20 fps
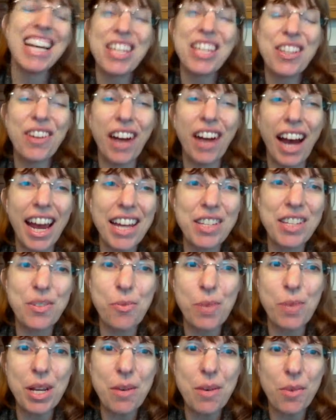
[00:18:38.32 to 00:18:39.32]
You
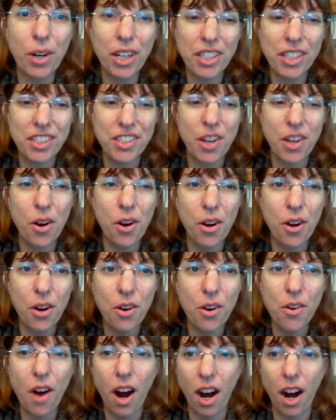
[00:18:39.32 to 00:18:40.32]
guys, we worked
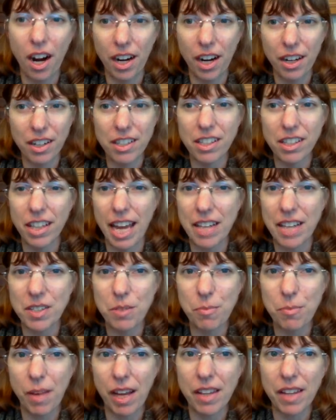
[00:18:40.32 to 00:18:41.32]
so hard last
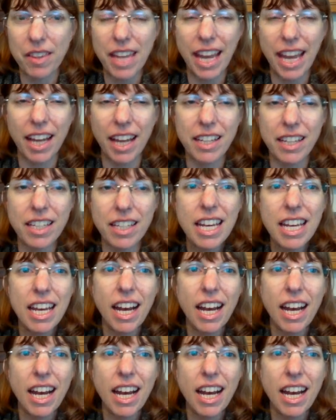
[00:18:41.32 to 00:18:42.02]
month. And